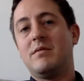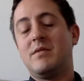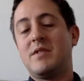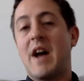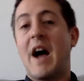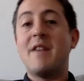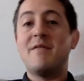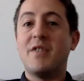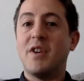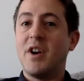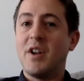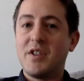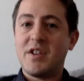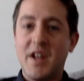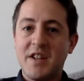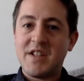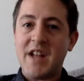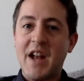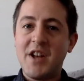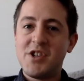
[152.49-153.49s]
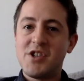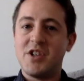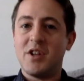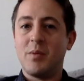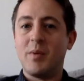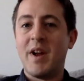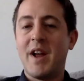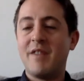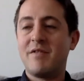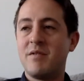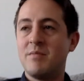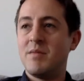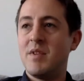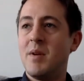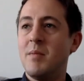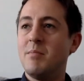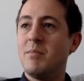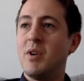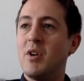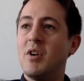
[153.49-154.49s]
divert attention away from
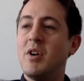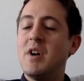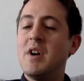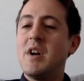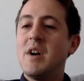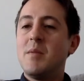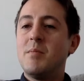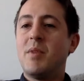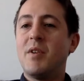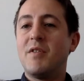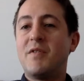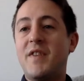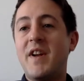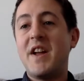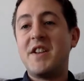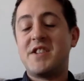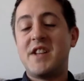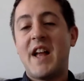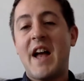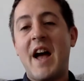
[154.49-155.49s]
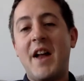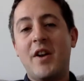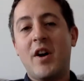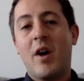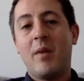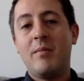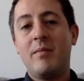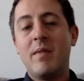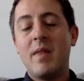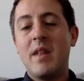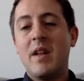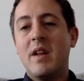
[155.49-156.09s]
them, but face it head on.